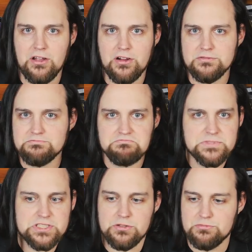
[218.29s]
long.
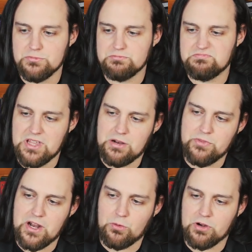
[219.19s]
So that'll,
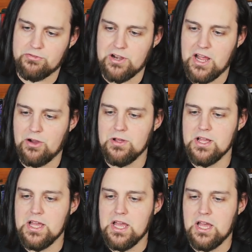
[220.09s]
that'll work for now
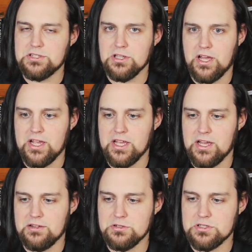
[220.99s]
until I
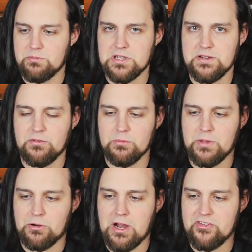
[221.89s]
uh, do something different with
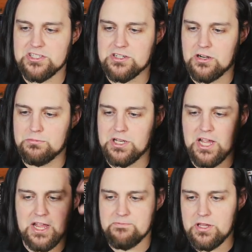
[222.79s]
my graphics card, but
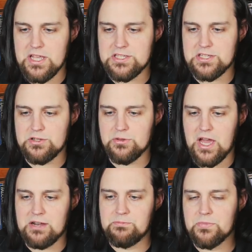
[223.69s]
hey, really easy to do
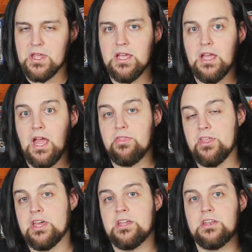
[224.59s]
that. And
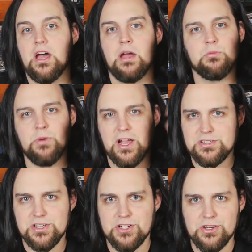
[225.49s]
then I'm
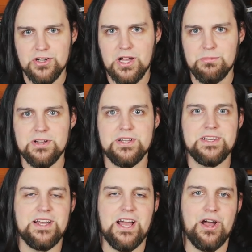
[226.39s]
actually gonna hook up
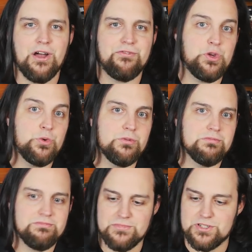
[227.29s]
uh, a few
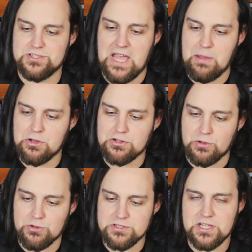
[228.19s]
just game
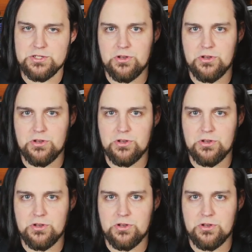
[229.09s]
controllers and that